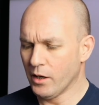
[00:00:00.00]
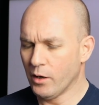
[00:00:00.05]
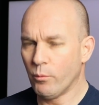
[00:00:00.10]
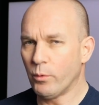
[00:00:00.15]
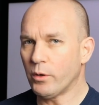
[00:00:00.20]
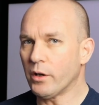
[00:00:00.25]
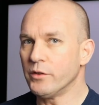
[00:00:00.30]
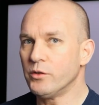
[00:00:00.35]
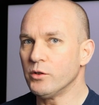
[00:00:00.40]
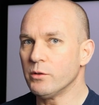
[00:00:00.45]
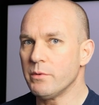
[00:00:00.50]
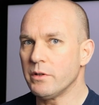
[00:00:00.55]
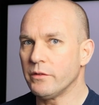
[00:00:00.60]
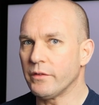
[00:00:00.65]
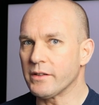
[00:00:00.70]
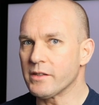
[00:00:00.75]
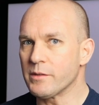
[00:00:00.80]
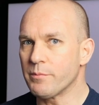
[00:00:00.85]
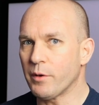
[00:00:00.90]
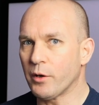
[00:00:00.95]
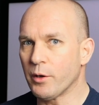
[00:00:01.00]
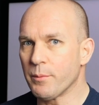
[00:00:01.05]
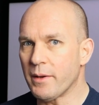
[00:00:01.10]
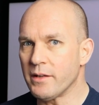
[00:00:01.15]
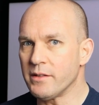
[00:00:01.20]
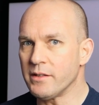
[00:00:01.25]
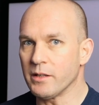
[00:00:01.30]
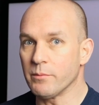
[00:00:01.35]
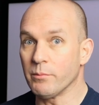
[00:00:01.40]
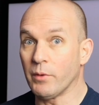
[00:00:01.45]
we're going to do a bit of
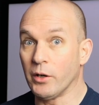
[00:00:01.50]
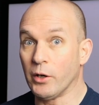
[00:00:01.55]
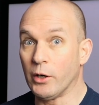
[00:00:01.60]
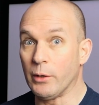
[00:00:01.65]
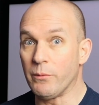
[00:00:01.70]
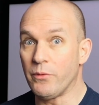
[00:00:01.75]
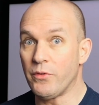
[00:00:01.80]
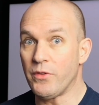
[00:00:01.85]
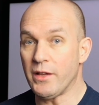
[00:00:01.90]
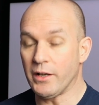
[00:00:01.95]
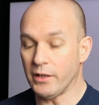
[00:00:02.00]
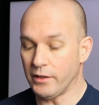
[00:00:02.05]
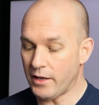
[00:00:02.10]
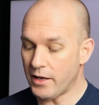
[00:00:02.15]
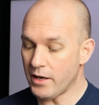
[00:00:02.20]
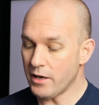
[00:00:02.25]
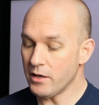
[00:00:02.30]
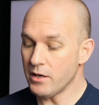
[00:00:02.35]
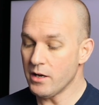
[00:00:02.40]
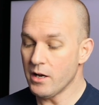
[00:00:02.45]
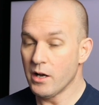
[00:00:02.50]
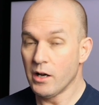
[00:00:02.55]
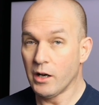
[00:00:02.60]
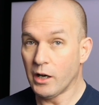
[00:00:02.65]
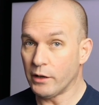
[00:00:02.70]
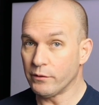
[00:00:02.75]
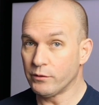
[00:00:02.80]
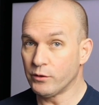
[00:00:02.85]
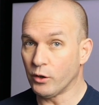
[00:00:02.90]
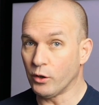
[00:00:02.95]
experimenting in my home theater now.
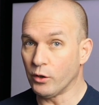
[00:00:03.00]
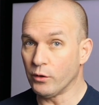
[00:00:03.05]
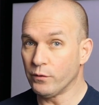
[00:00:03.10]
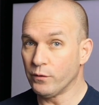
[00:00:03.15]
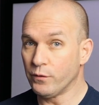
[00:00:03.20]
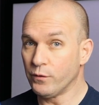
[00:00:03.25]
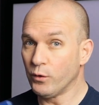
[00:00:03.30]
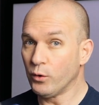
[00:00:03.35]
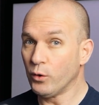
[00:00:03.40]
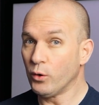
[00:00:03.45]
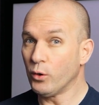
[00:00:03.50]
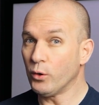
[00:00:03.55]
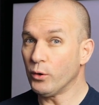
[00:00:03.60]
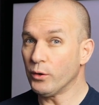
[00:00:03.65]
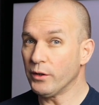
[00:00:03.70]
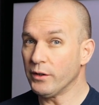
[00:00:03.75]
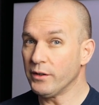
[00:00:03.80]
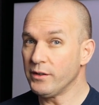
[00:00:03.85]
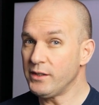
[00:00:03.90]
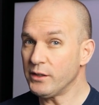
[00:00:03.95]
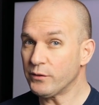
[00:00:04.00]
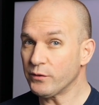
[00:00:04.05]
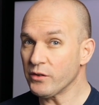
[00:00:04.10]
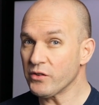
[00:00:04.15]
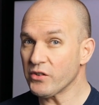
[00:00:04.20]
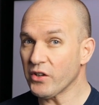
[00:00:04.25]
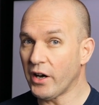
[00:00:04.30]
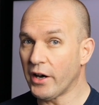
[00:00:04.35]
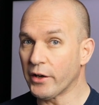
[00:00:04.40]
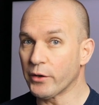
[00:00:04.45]
I've got four different
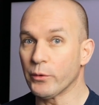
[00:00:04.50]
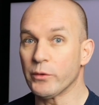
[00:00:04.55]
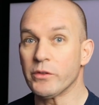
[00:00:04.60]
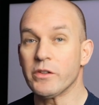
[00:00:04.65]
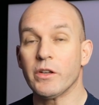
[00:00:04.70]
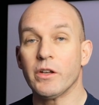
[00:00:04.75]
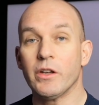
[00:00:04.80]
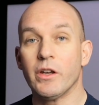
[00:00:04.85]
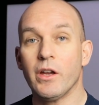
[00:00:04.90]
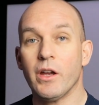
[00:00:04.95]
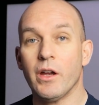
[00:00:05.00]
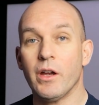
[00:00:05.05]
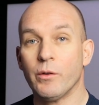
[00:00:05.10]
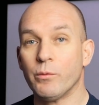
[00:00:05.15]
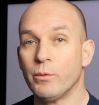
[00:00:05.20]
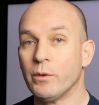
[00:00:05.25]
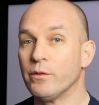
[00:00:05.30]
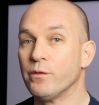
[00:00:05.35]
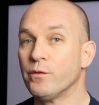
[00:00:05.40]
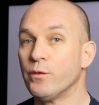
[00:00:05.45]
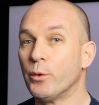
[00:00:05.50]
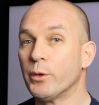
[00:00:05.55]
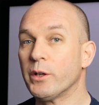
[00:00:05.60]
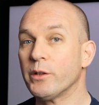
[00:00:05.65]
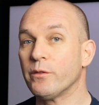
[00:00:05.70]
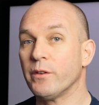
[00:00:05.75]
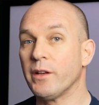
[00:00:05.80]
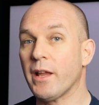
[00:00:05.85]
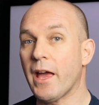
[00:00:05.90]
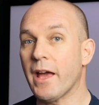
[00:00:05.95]
titles with four
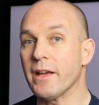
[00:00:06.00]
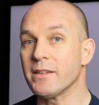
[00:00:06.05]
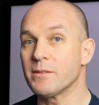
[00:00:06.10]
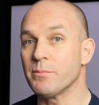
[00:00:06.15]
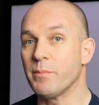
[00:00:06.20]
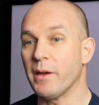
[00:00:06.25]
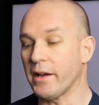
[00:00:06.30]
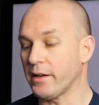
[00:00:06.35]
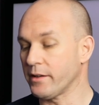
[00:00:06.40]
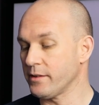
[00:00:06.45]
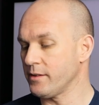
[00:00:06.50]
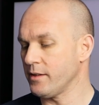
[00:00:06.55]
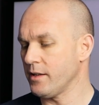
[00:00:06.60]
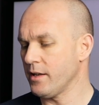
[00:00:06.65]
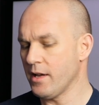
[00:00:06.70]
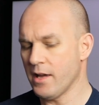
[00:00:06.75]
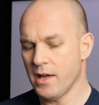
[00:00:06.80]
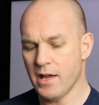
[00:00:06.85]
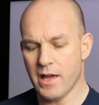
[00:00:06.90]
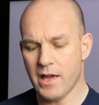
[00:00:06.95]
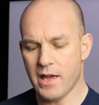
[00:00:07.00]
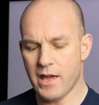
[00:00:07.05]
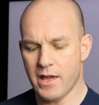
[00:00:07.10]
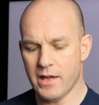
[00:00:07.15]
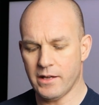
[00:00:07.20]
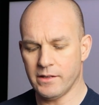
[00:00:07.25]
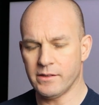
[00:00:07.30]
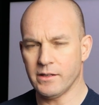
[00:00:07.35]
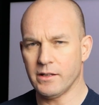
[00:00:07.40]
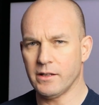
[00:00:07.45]
different aspects.
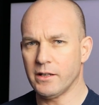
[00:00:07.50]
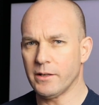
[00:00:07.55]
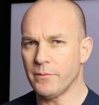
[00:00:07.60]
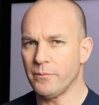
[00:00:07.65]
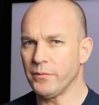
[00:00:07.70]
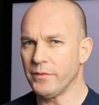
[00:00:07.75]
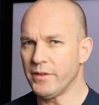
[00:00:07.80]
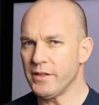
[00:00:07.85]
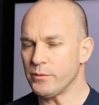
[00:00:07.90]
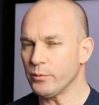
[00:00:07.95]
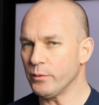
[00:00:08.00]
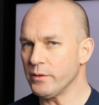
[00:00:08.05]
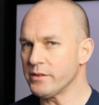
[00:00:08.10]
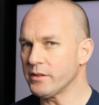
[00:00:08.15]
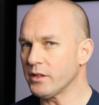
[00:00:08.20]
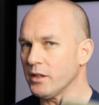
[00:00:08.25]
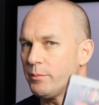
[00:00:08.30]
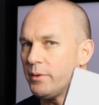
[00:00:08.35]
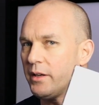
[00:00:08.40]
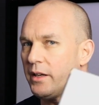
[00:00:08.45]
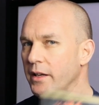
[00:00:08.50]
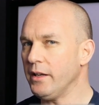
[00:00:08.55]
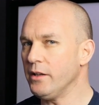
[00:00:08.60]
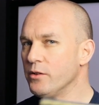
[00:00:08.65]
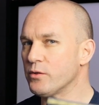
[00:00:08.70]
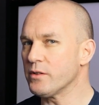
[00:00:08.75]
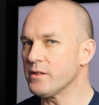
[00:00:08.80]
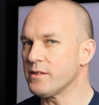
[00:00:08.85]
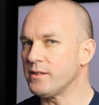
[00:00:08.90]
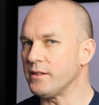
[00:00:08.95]
And um, this one's going to be
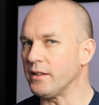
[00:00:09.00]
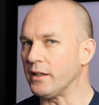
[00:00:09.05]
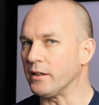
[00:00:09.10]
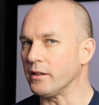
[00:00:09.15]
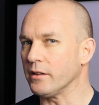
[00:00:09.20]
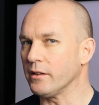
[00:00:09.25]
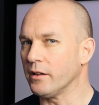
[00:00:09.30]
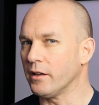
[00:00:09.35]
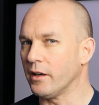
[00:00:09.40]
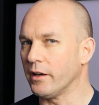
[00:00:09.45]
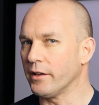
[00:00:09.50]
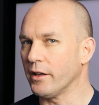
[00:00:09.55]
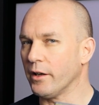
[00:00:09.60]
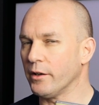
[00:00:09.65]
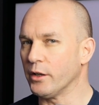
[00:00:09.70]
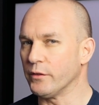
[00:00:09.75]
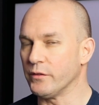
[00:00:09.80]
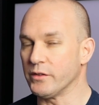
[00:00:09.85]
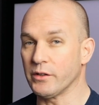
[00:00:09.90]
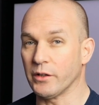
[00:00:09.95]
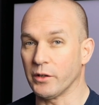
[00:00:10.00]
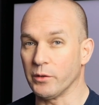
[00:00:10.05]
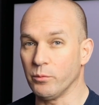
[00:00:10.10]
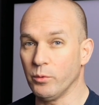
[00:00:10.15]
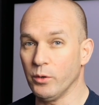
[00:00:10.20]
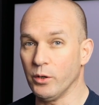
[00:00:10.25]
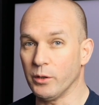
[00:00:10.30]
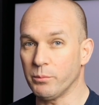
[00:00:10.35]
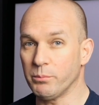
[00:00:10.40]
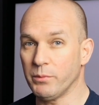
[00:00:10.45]
interesting. I don't know if it's going to
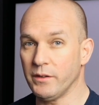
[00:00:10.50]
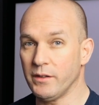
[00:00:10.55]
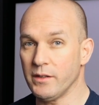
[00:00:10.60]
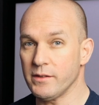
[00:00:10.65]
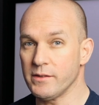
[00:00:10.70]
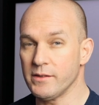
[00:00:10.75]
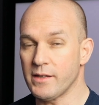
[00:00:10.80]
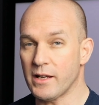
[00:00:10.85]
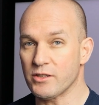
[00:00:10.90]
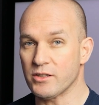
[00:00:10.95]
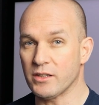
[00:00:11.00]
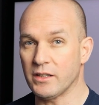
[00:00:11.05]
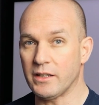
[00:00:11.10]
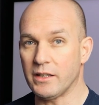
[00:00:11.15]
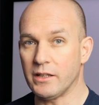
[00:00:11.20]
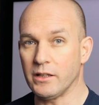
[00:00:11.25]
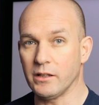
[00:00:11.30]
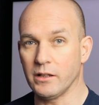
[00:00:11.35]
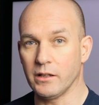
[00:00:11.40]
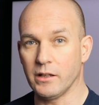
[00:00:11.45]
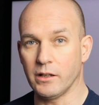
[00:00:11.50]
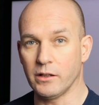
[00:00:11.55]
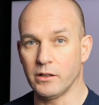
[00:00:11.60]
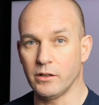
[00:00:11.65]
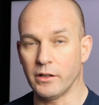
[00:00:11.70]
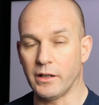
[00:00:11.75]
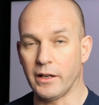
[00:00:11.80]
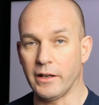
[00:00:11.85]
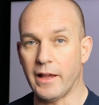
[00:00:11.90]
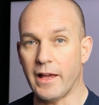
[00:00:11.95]
work, but this has actually
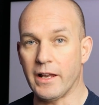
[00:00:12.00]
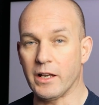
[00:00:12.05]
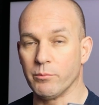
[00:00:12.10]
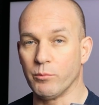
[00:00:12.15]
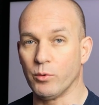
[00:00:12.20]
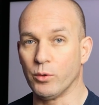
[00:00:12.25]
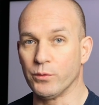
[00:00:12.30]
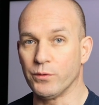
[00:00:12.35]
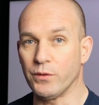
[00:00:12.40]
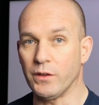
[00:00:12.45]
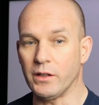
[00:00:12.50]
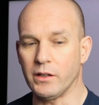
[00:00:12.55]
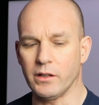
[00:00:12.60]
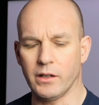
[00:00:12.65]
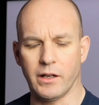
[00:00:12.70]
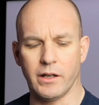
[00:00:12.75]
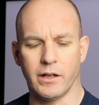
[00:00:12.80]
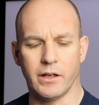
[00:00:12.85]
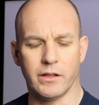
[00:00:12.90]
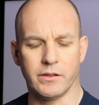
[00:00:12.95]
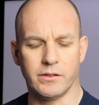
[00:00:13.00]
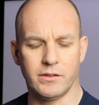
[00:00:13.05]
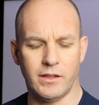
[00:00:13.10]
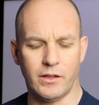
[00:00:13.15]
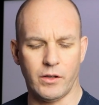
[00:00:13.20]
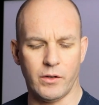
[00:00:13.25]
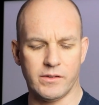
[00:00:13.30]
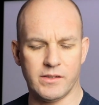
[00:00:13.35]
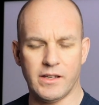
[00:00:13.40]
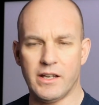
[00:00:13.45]
got an anamorphic uh,
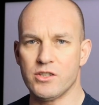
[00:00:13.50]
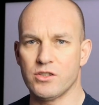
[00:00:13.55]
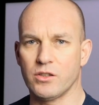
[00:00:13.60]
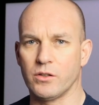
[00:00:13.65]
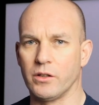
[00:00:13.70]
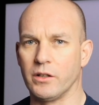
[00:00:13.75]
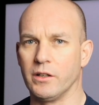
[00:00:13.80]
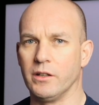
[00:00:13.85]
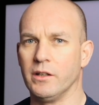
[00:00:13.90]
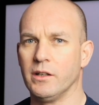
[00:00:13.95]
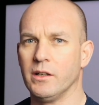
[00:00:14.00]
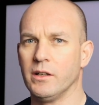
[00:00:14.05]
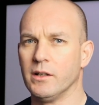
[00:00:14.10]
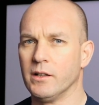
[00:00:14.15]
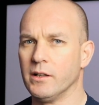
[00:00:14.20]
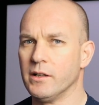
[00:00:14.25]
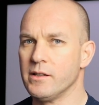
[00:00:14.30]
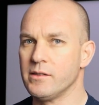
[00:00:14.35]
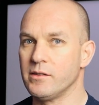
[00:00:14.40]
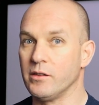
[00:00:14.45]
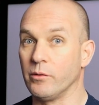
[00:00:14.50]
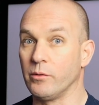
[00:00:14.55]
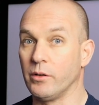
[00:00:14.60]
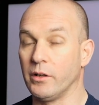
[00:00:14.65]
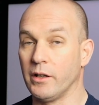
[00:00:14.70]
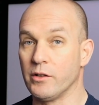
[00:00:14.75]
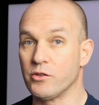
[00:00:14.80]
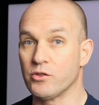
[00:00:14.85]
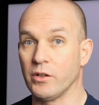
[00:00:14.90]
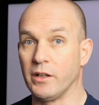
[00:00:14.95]
denotation on it. So I'm
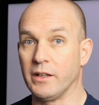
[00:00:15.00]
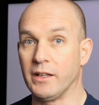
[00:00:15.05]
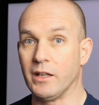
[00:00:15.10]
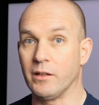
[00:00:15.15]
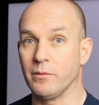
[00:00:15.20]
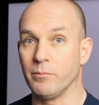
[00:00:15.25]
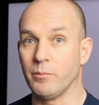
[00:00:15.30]
going to try and get